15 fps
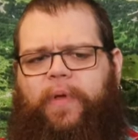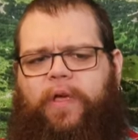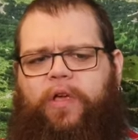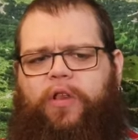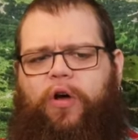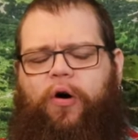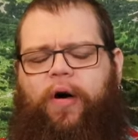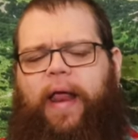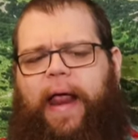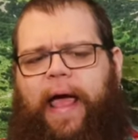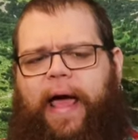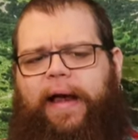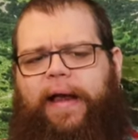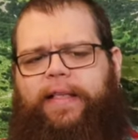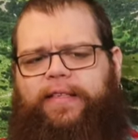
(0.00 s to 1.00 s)
You know, it
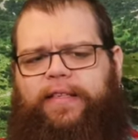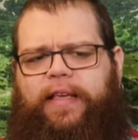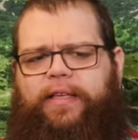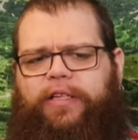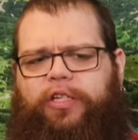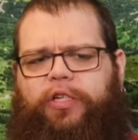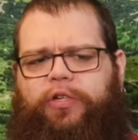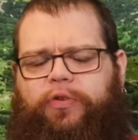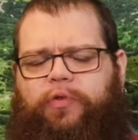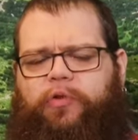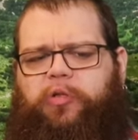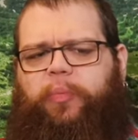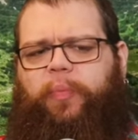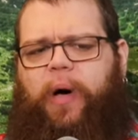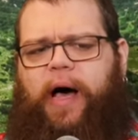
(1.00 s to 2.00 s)
had its
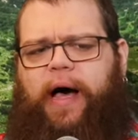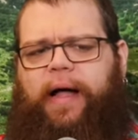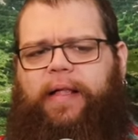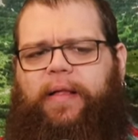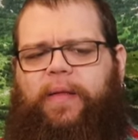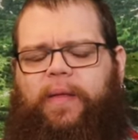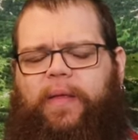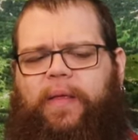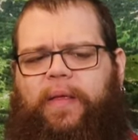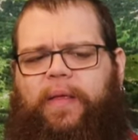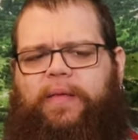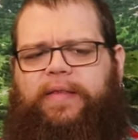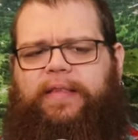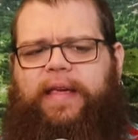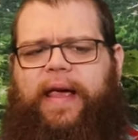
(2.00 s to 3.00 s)
issues, but
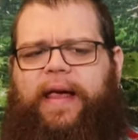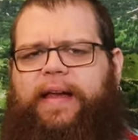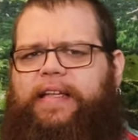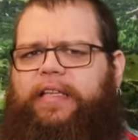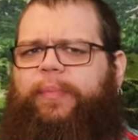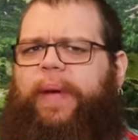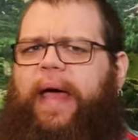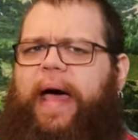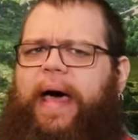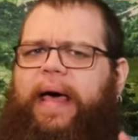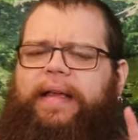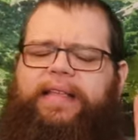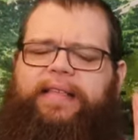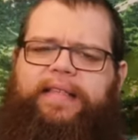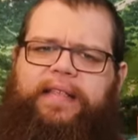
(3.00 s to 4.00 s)
saying it's
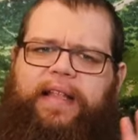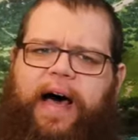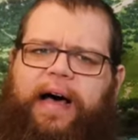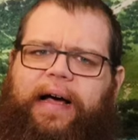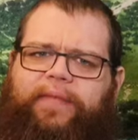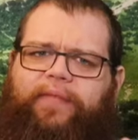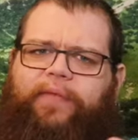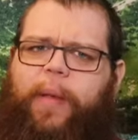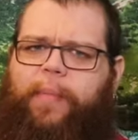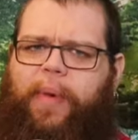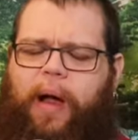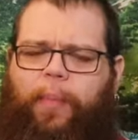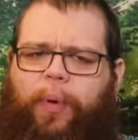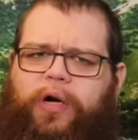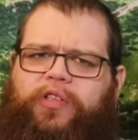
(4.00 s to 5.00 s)
bad is not, in
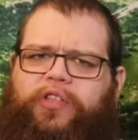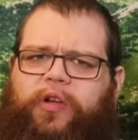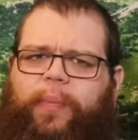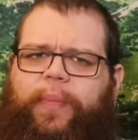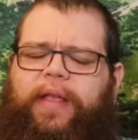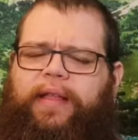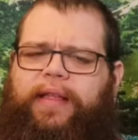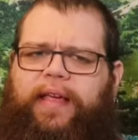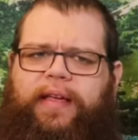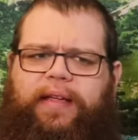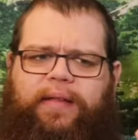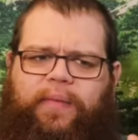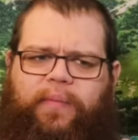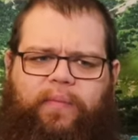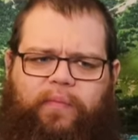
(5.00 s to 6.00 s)
my personal
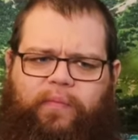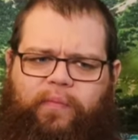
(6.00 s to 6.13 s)
opinion,